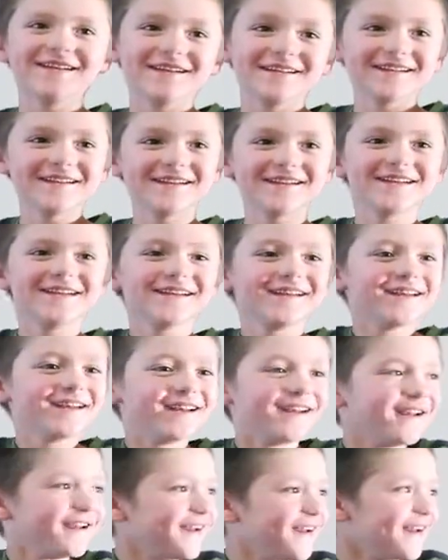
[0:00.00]

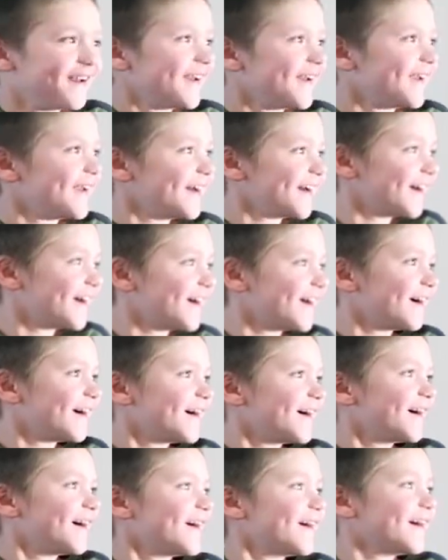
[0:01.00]

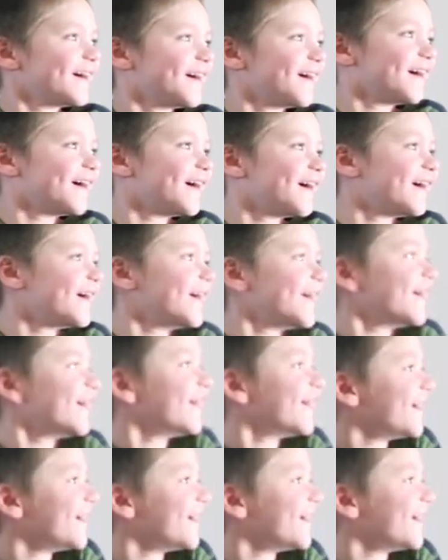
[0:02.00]
This person isn't speaking.